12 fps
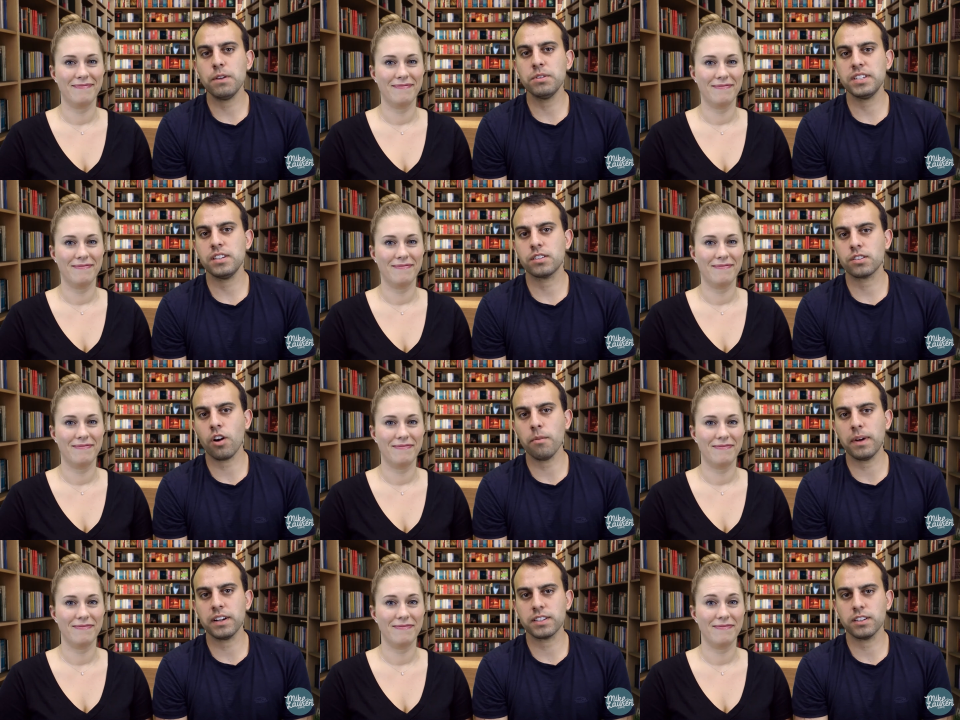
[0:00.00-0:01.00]
Speaker 1: you see
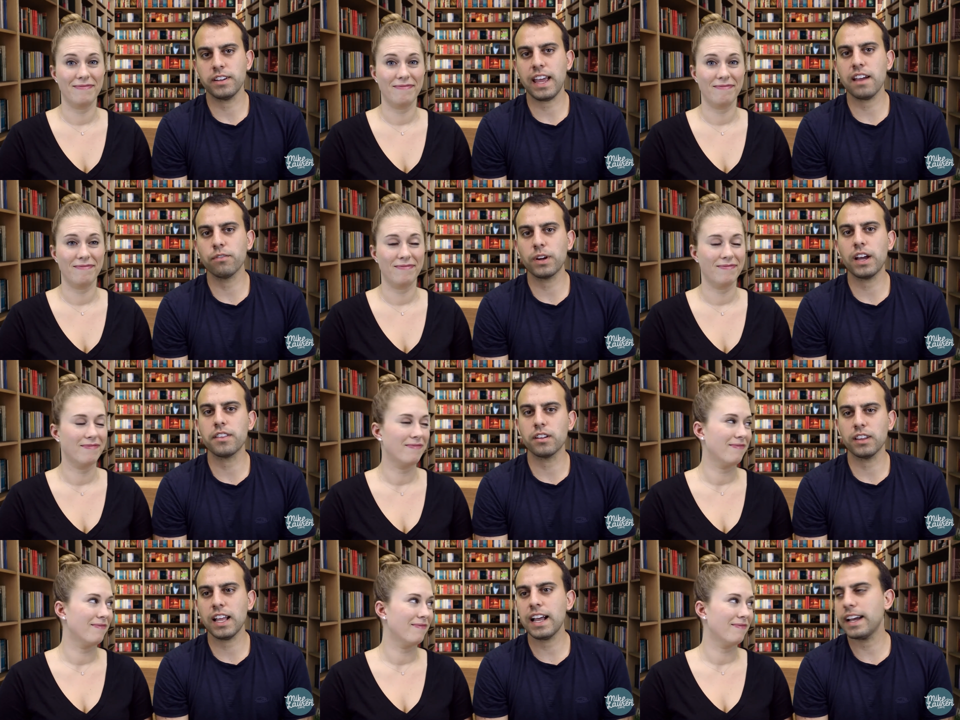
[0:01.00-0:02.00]
Starbucks on every
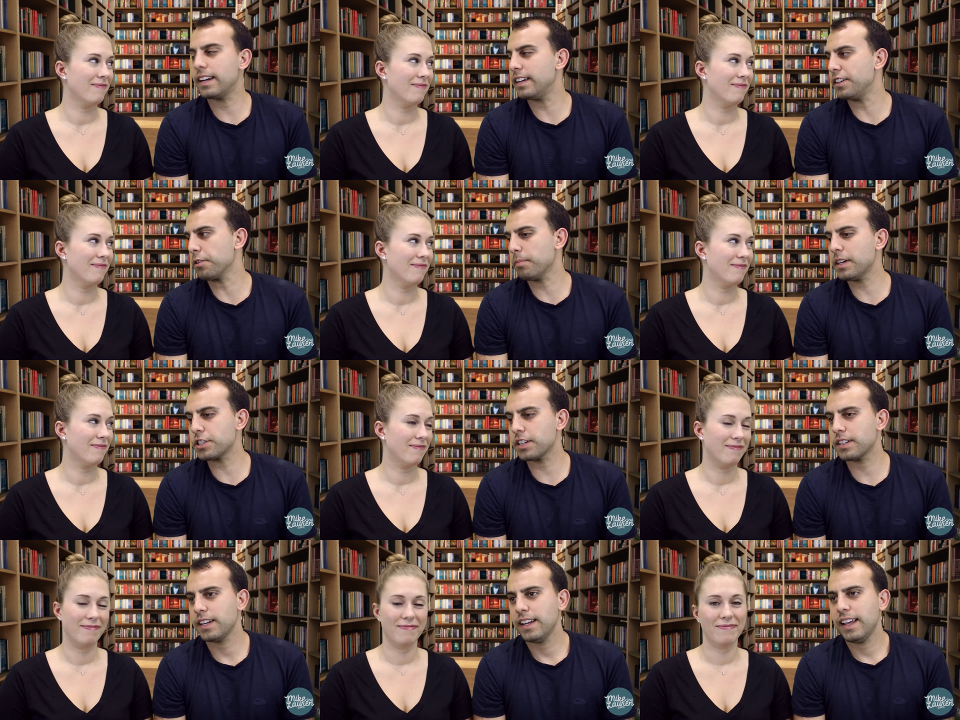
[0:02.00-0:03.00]
other line in your
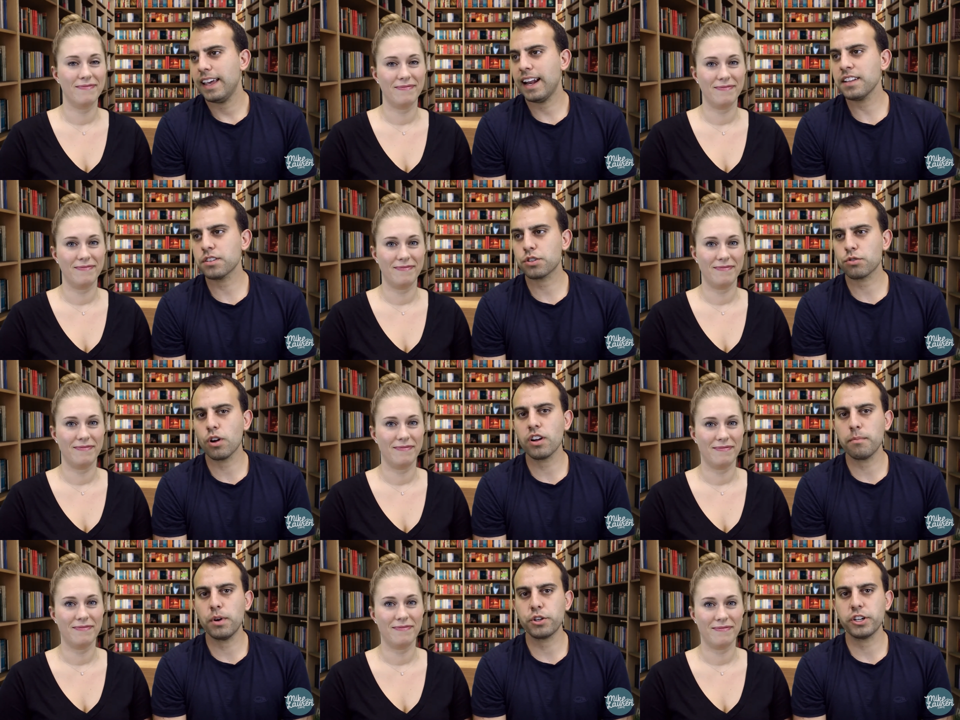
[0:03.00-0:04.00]
budget, it has a
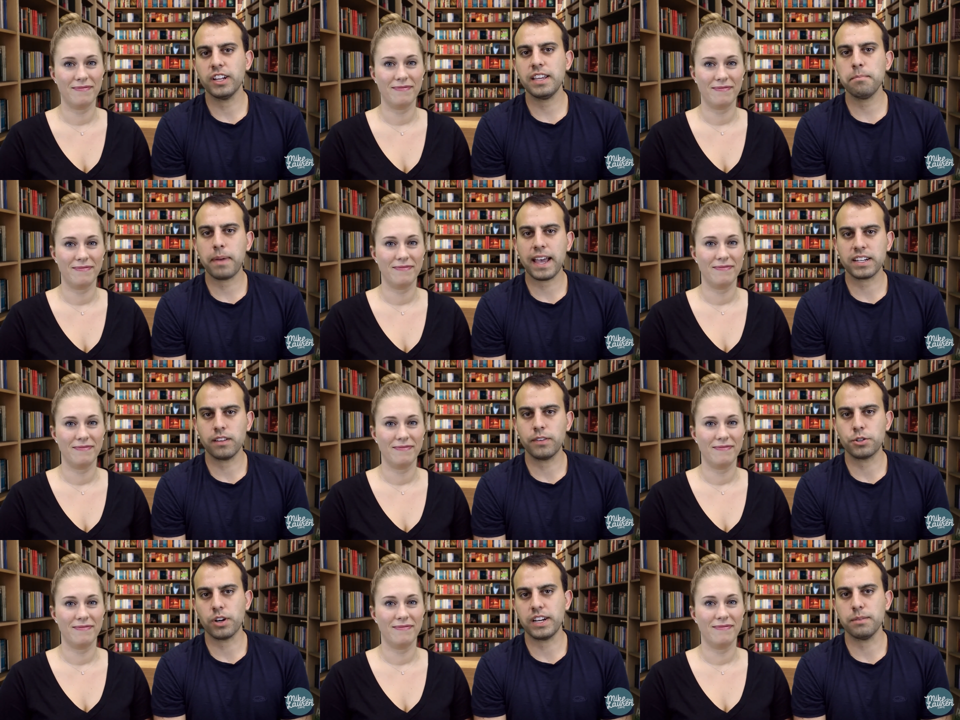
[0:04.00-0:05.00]
strong emotional impact if
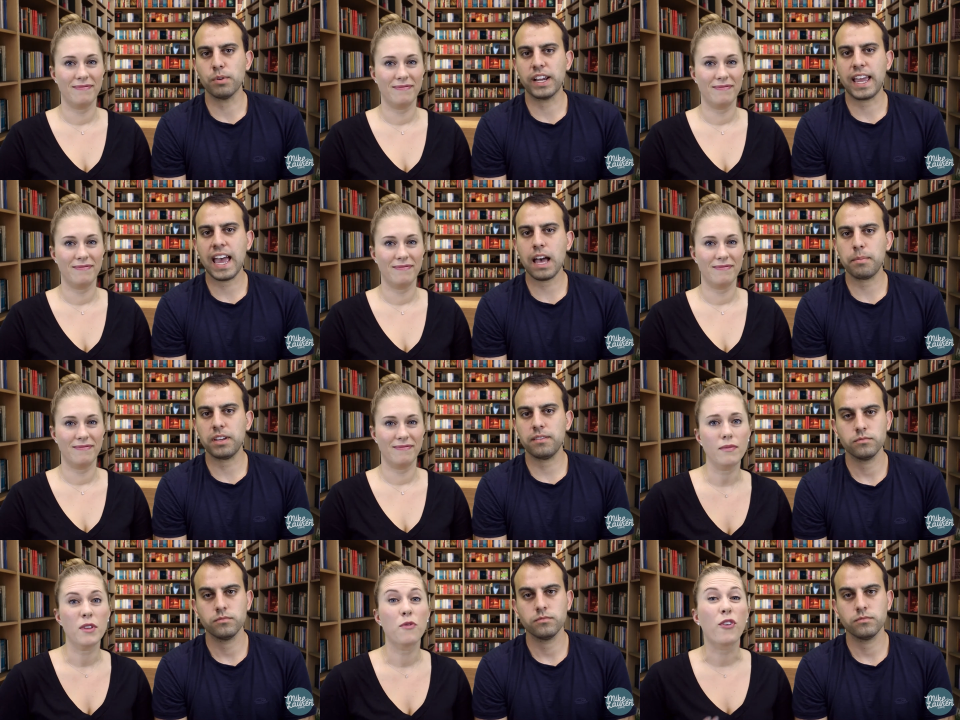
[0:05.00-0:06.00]
you're trying to break a habit.
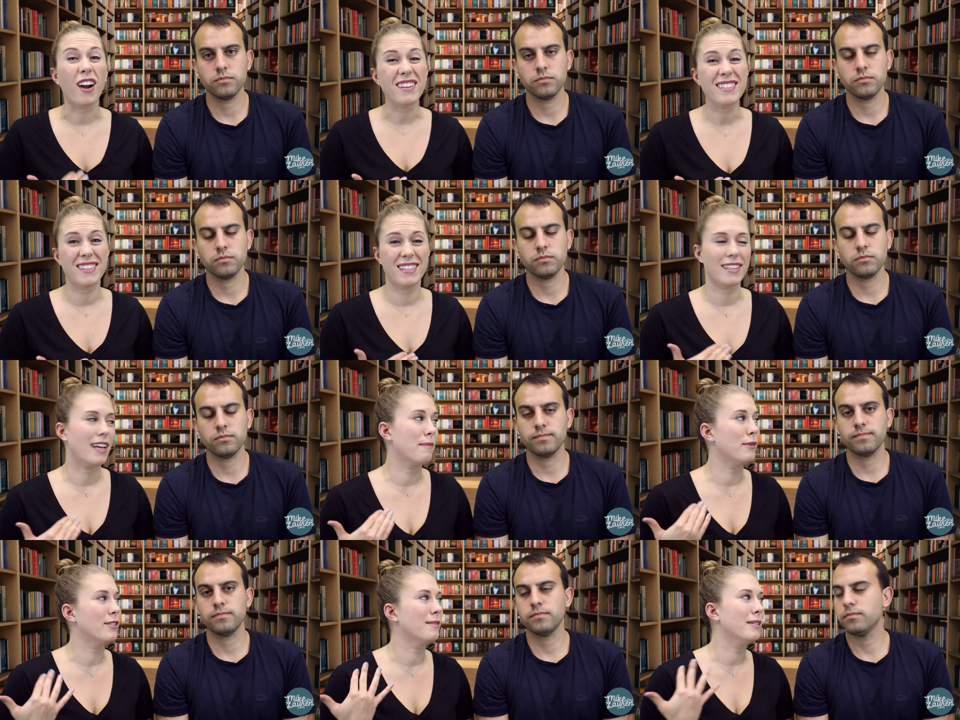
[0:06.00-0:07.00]
Speaker 2: For us, this
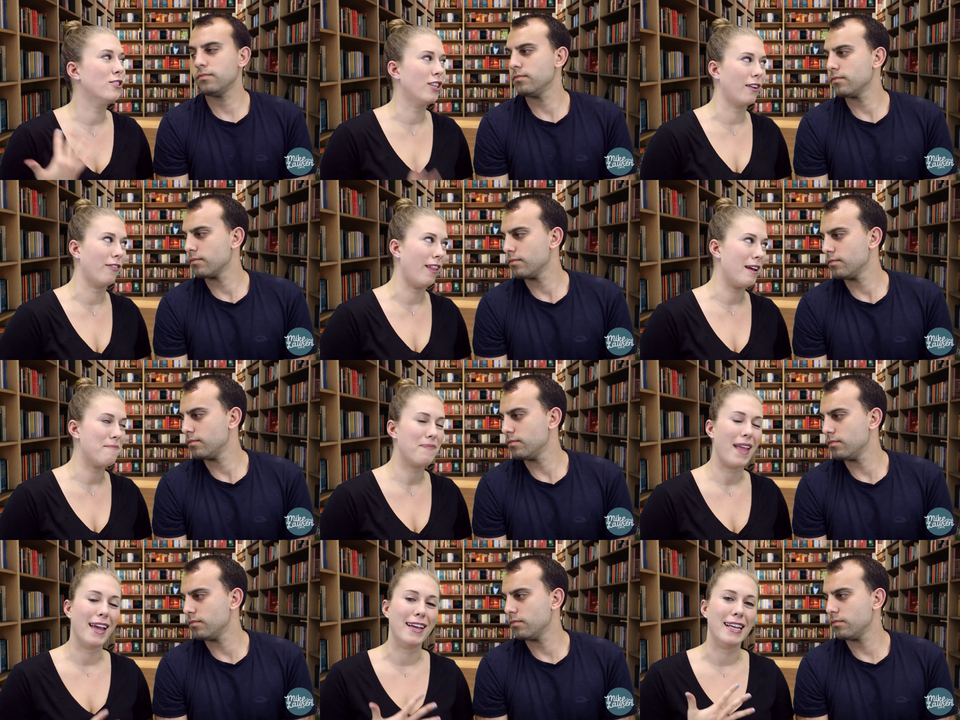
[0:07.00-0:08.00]
item used to be Chick-fil-A.
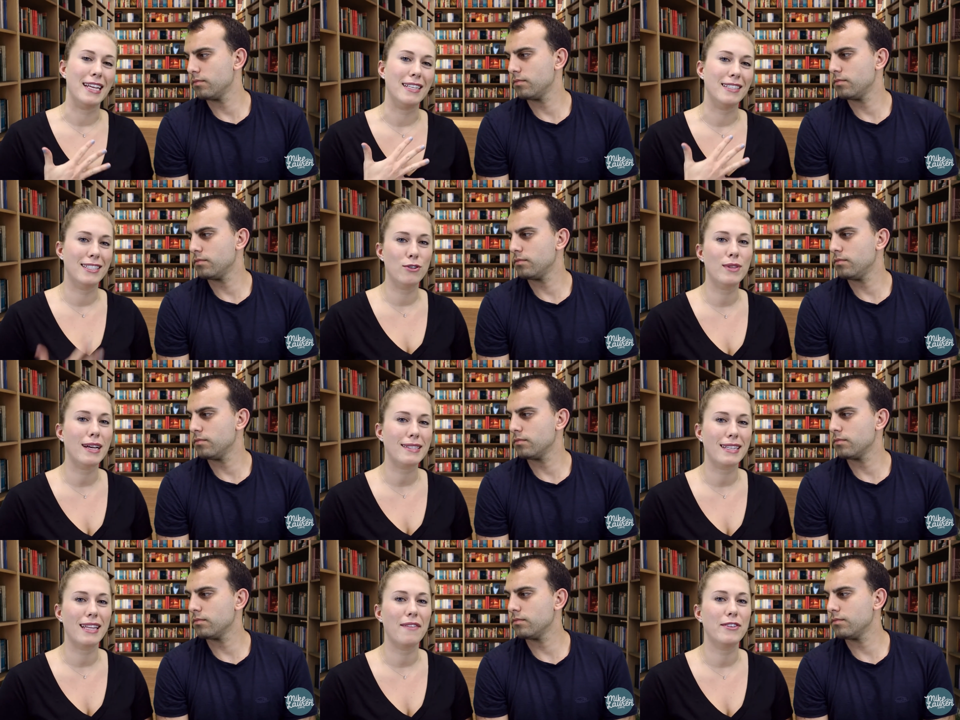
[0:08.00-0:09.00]
In
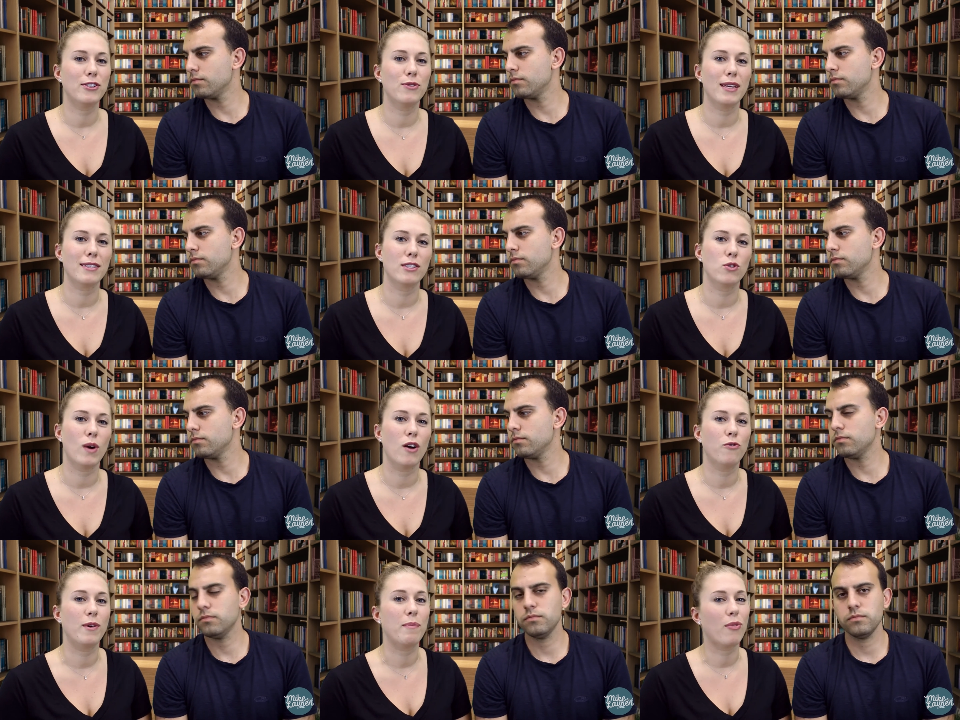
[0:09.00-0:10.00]
2011,
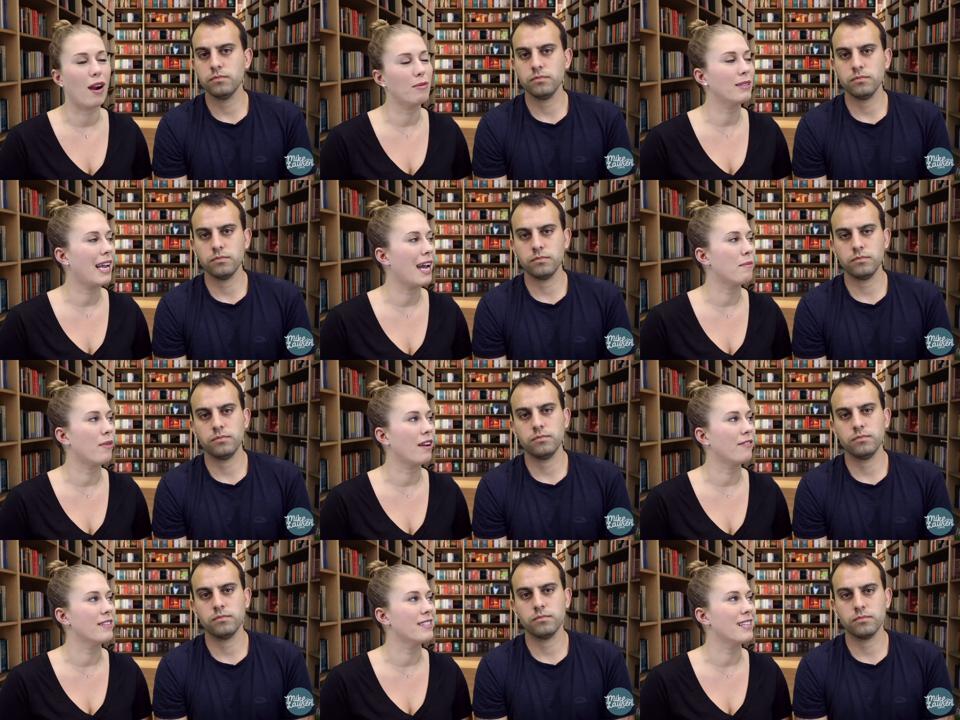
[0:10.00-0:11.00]
2012, we probably had
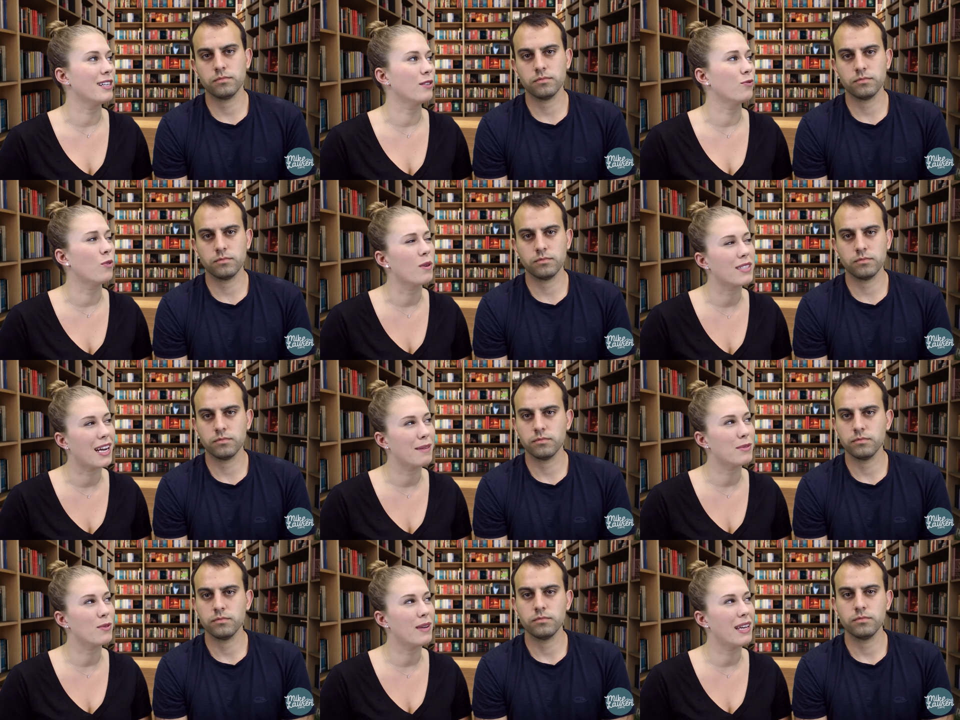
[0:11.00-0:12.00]
breakfast there four times a